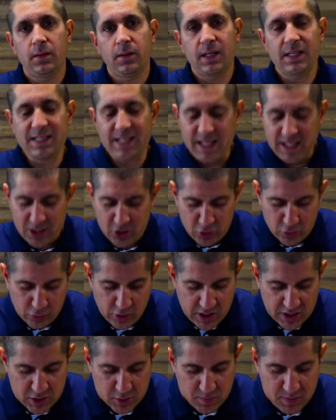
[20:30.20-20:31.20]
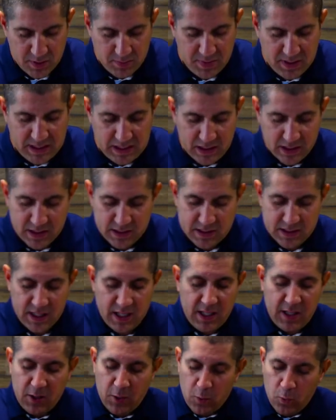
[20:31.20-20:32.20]
I said it crushed me because
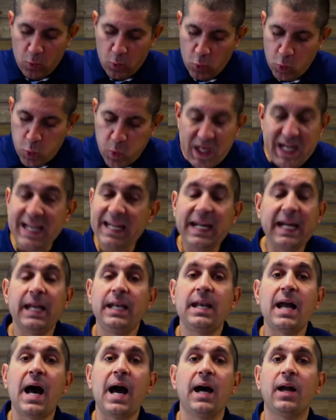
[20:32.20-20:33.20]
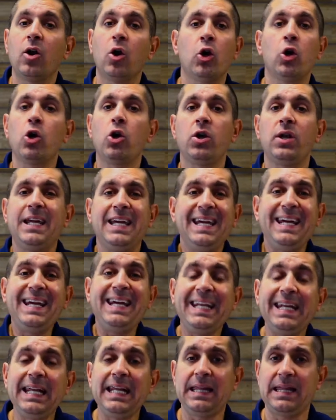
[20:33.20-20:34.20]
we cannot earn
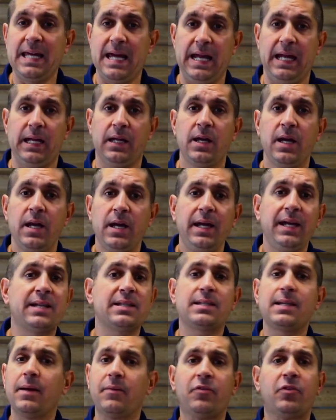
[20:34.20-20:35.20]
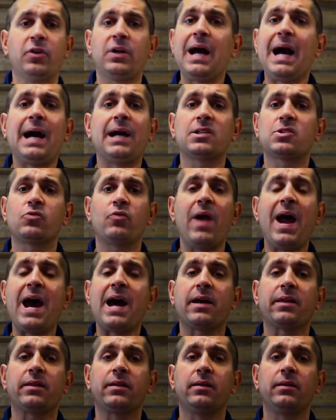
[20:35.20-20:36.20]
anything except for God's
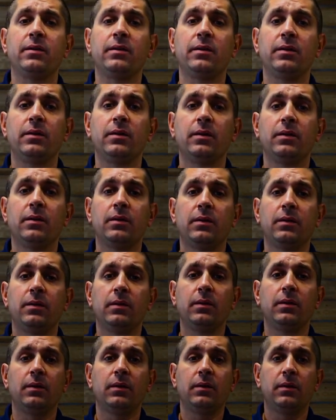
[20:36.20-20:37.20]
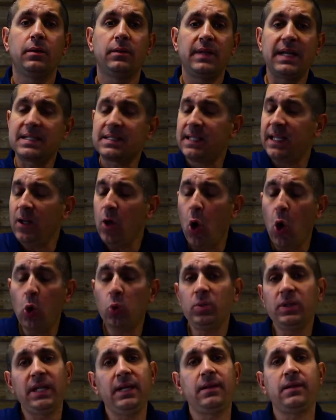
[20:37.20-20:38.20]
wrath. That's the
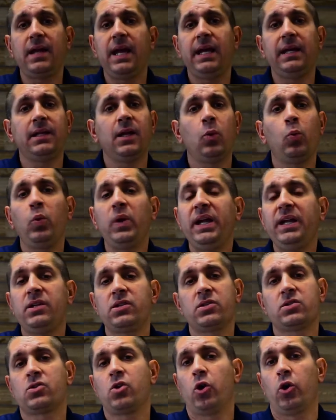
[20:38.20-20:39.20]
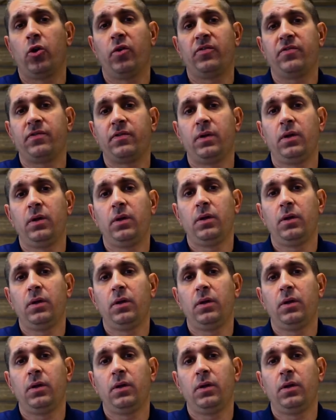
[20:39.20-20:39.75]
only thing that we deserve